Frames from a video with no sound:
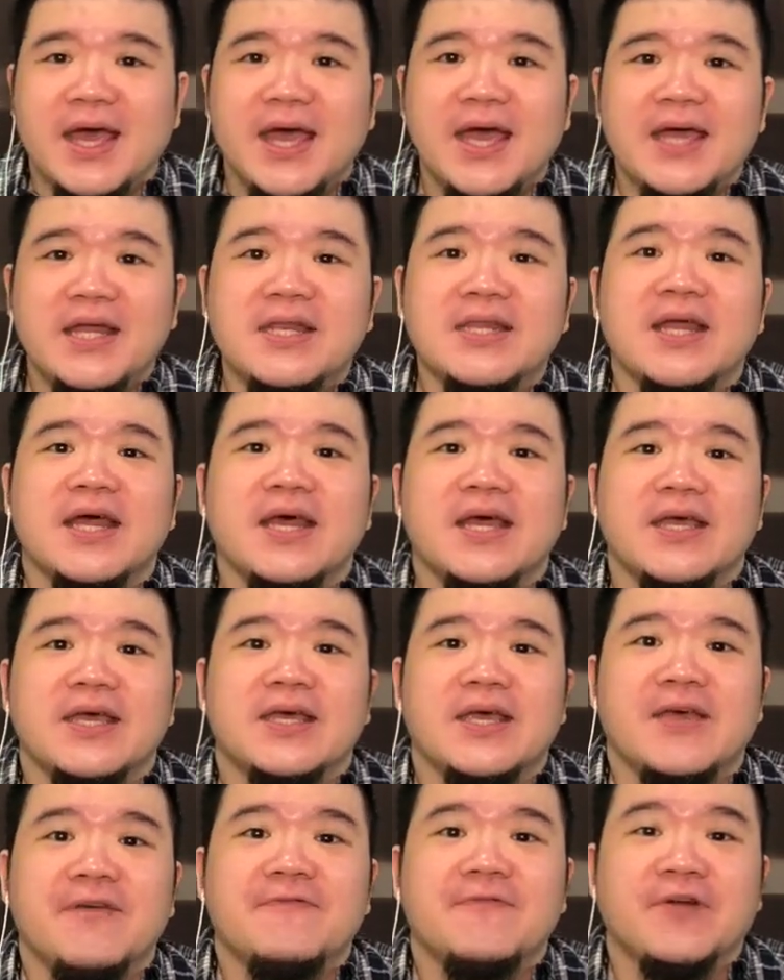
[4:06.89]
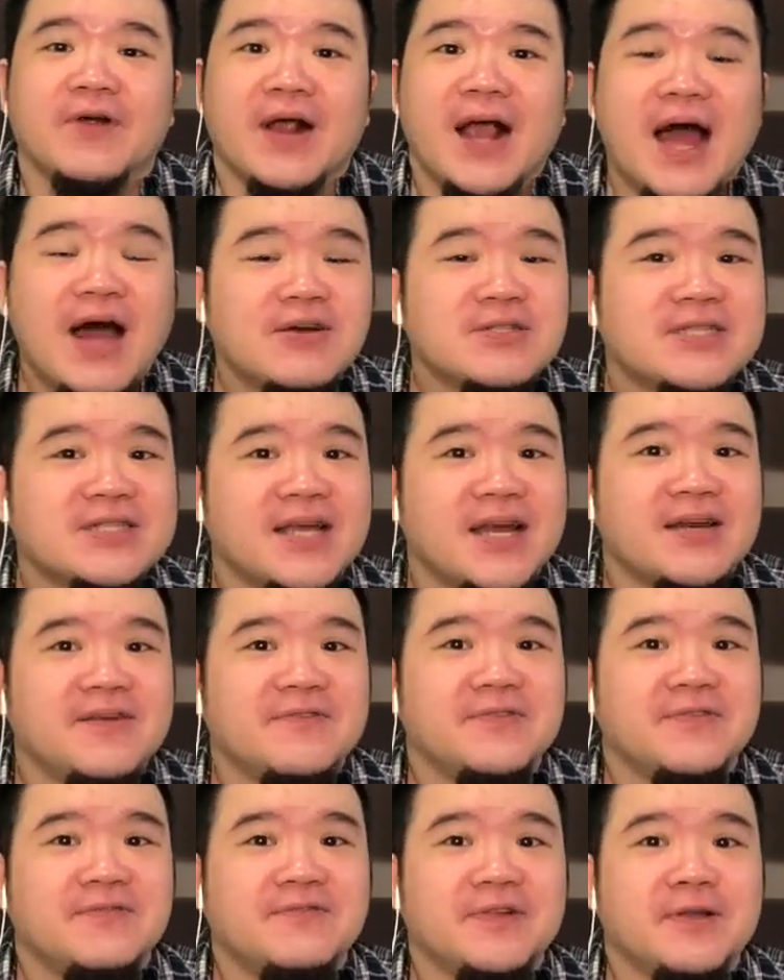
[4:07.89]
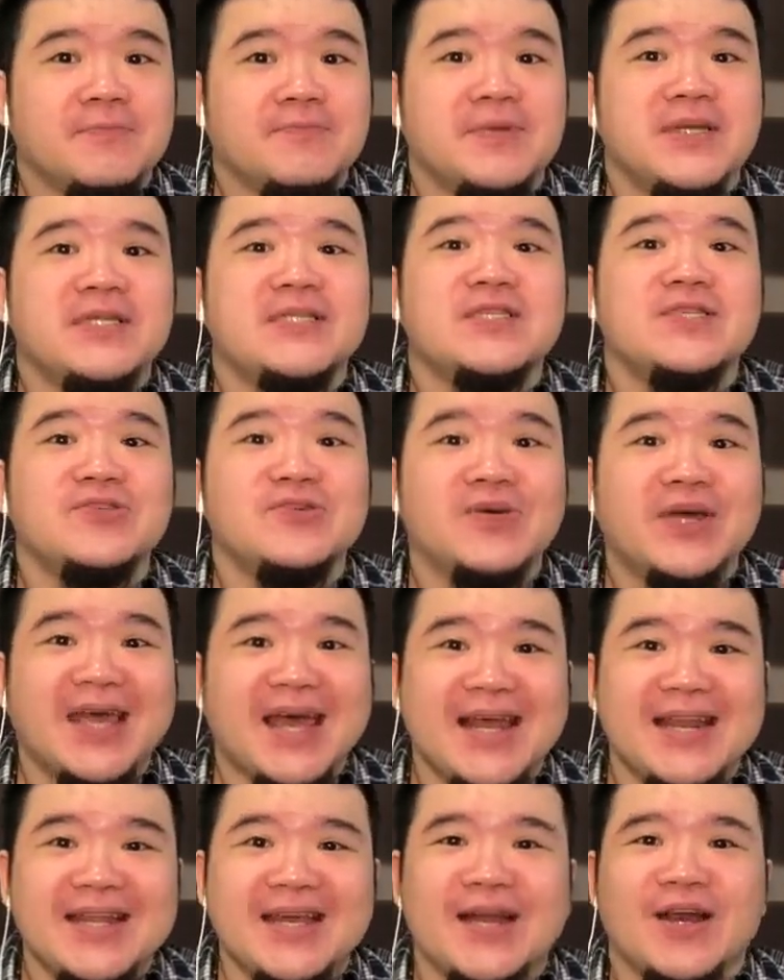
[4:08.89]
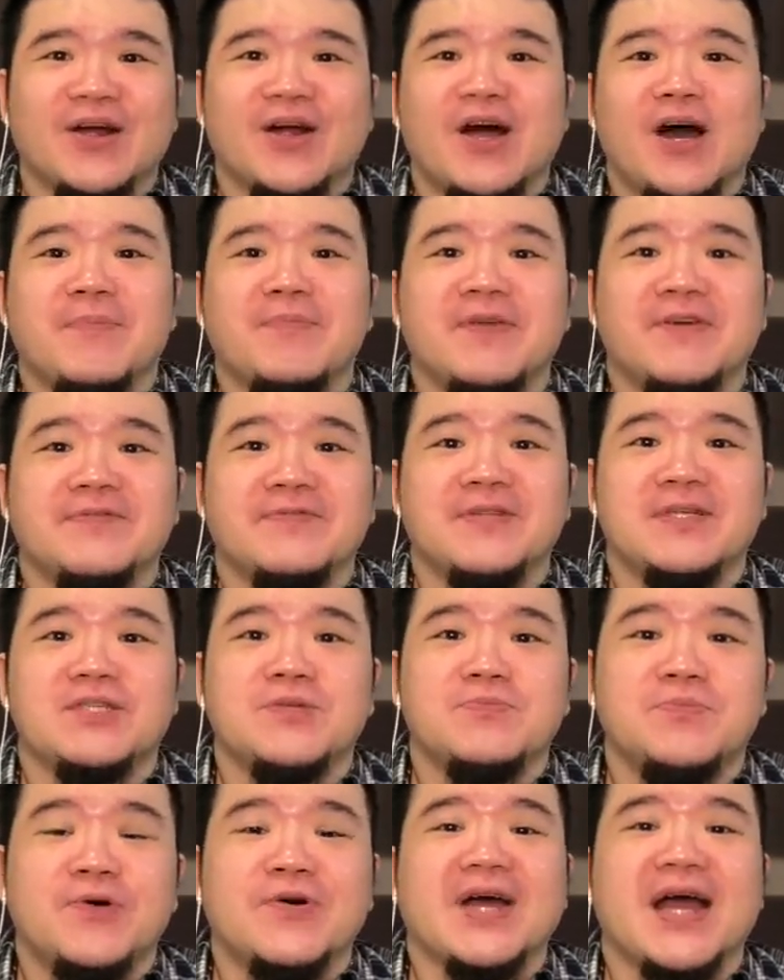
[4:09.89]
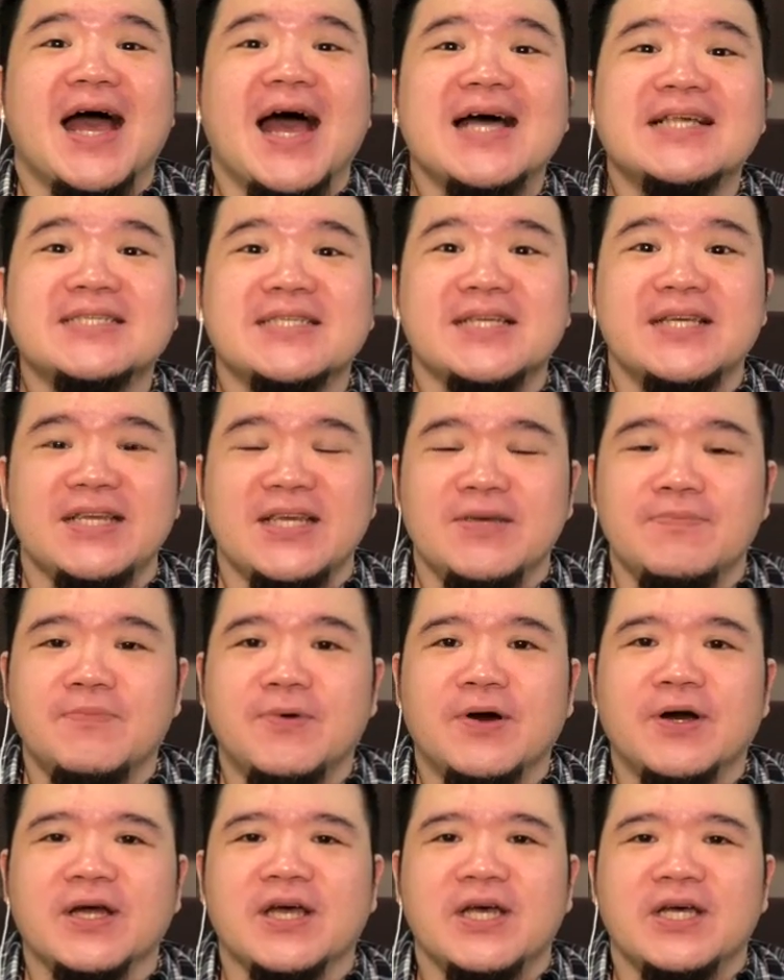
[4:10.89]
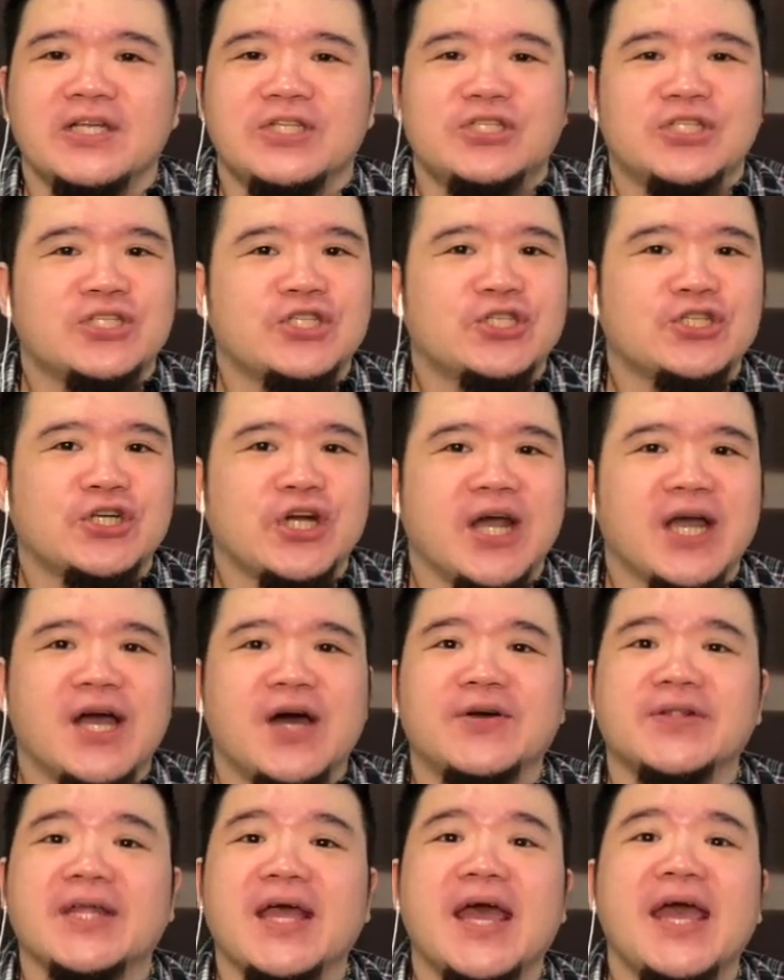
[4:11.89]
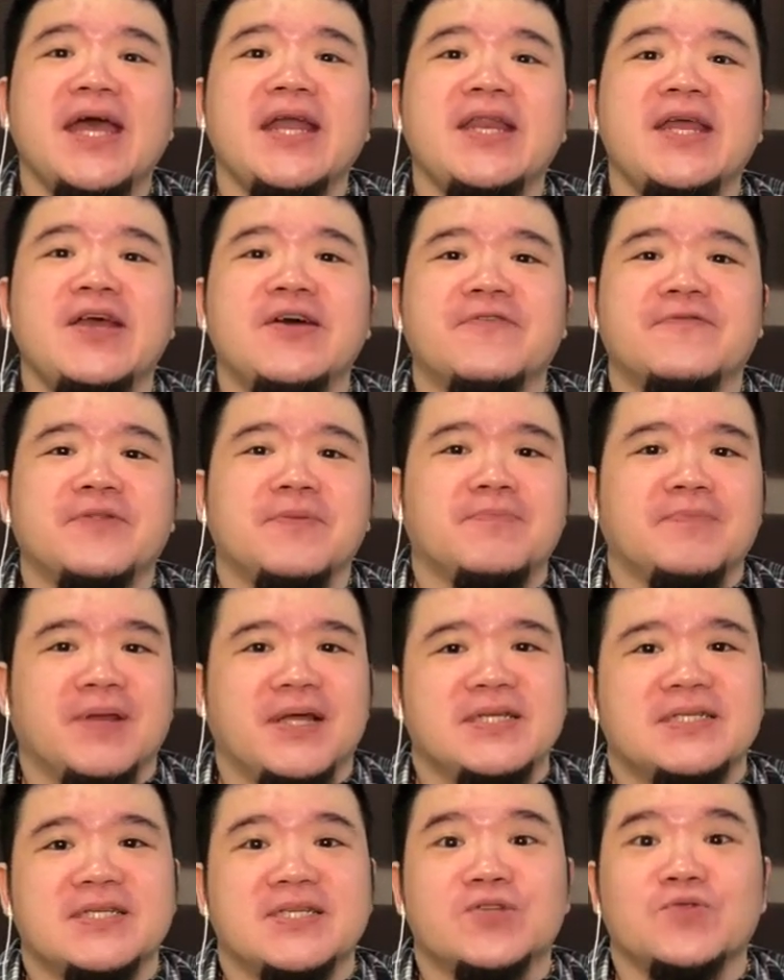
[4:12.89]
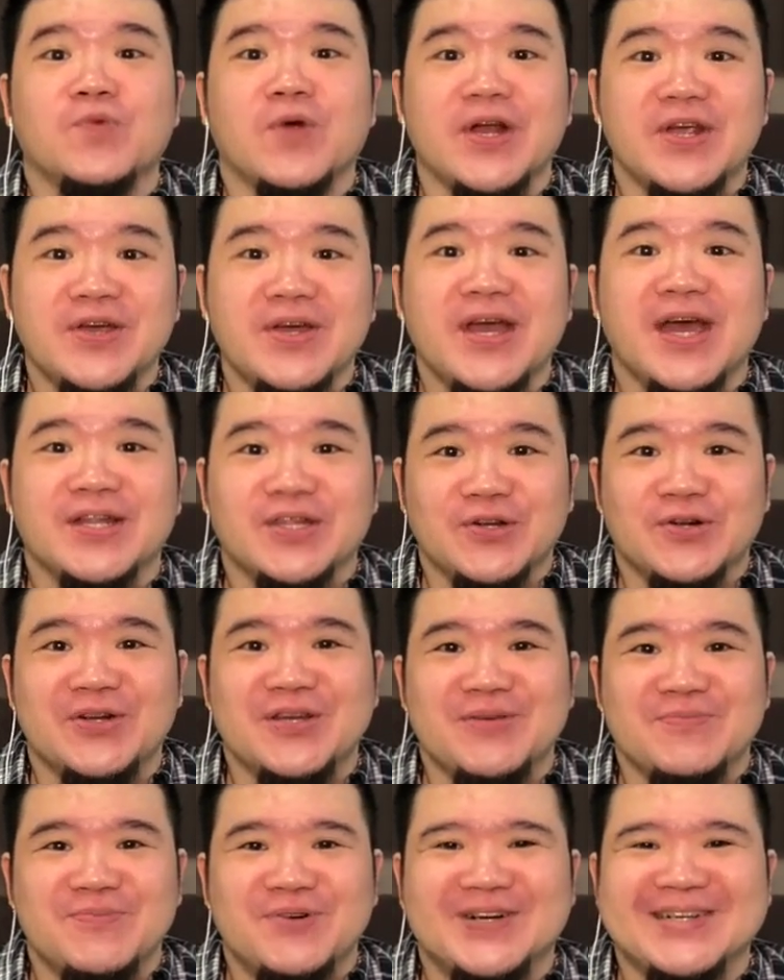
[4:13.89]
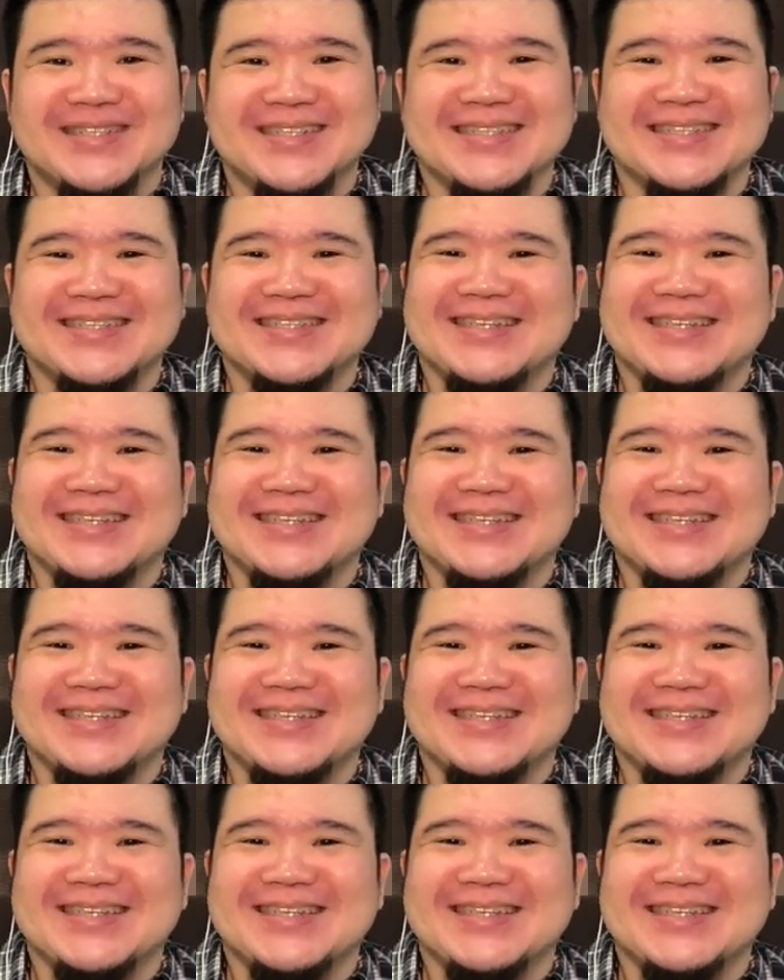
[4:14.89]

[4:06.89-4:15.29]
And if you're outside of the Philippines, you can get a copy of this book as an ebook. Just check out any of the places where you get your ebooks.